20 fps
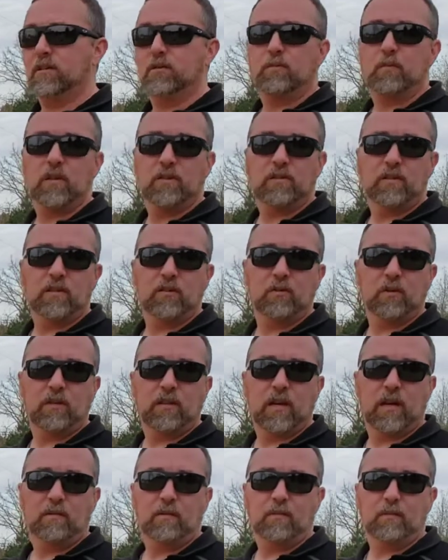does business
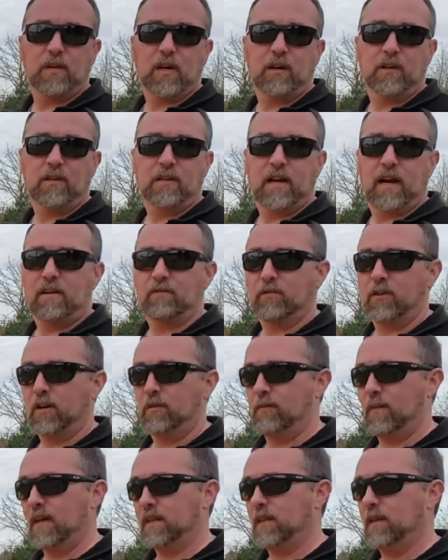with them, I'm telling you, after
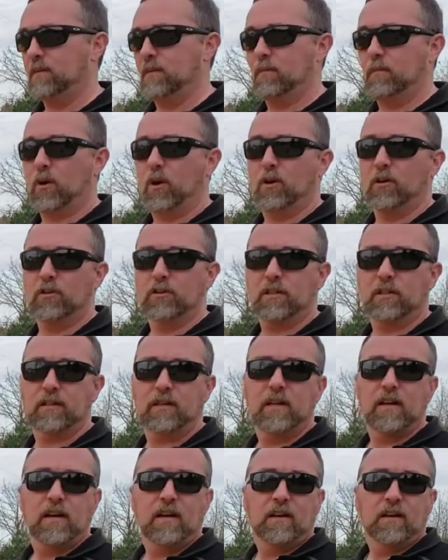I met them in person,
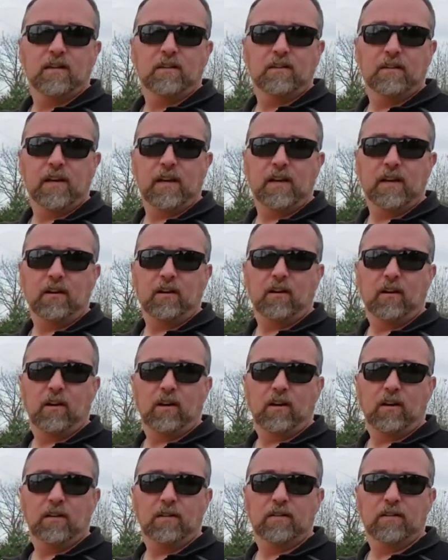they
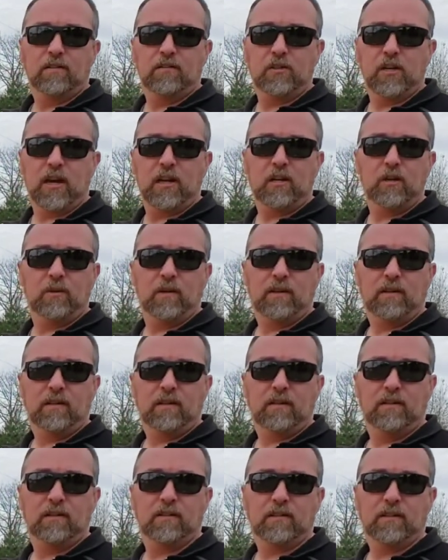are
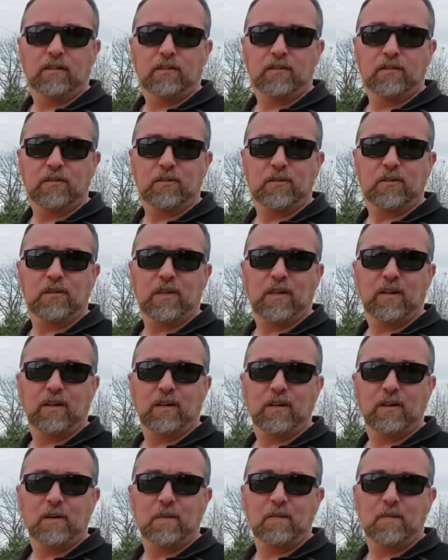genuine, they're
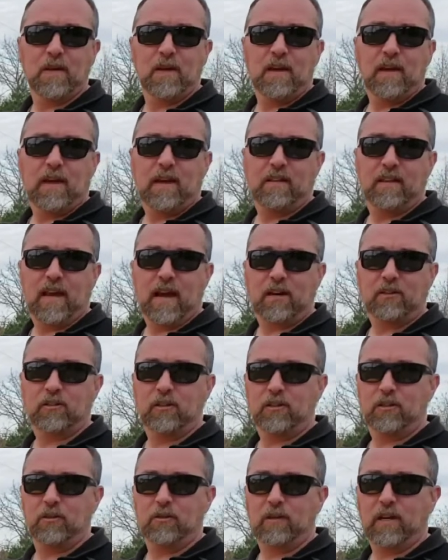sincere, and they
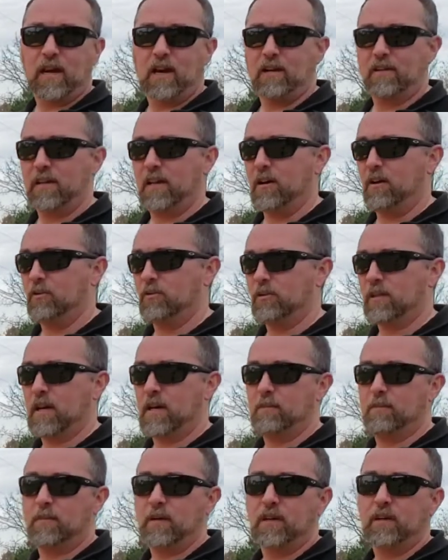actually do care. They host
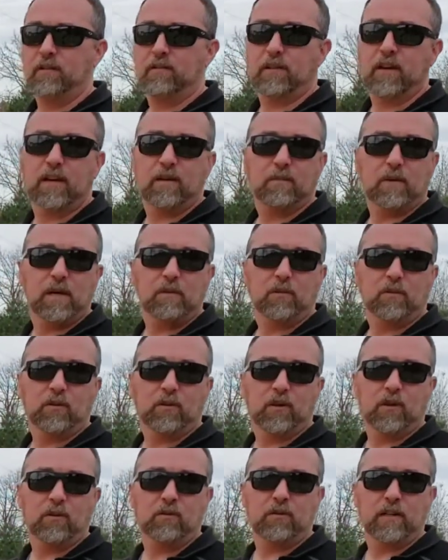that big event at Maple
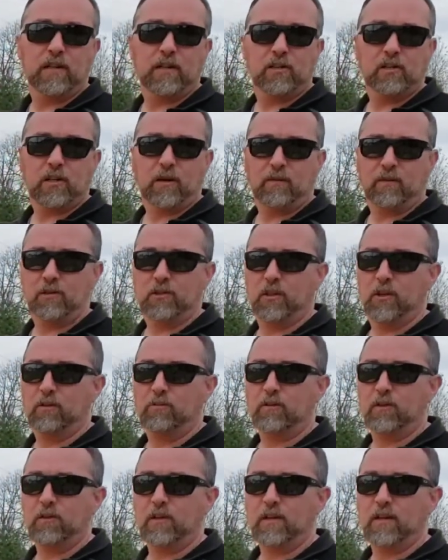Grove each summer.
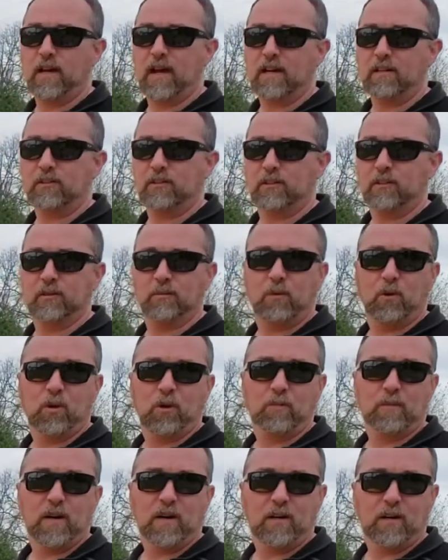So if you can actually
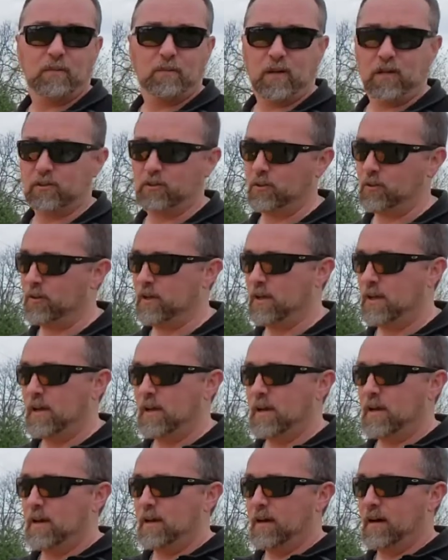support American Muscle,
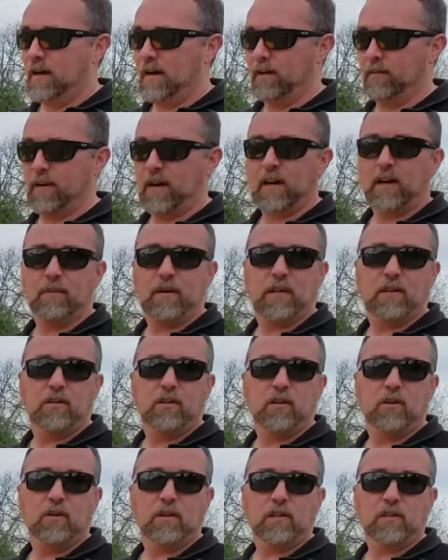I
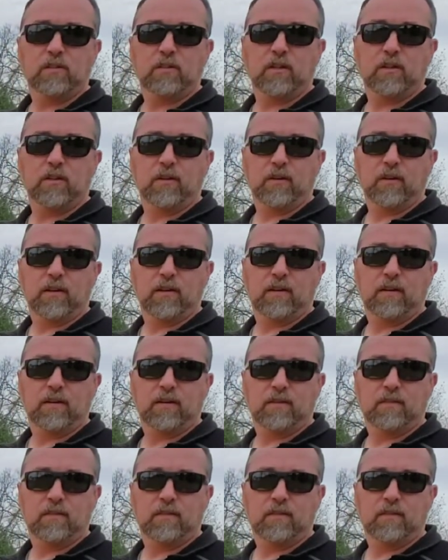recommend doing so. They're